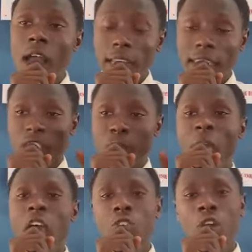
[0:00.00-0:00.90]
it is
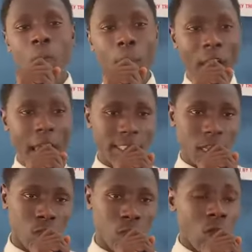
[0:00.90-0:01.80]
based on
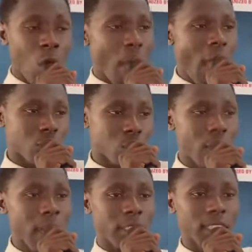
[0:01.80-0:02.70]
memorization, where
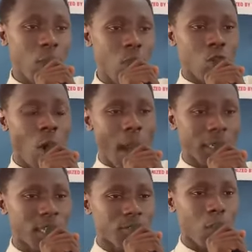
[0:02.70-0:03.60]
student teacher will come
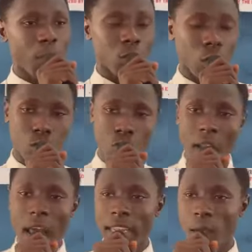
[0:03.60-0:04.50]
and give topics to the
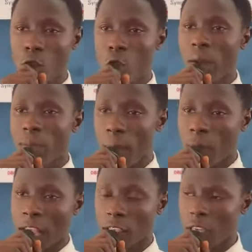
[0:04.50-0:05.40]
student and they will go and
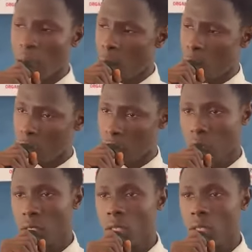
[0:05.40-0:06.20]
memorize. Come on.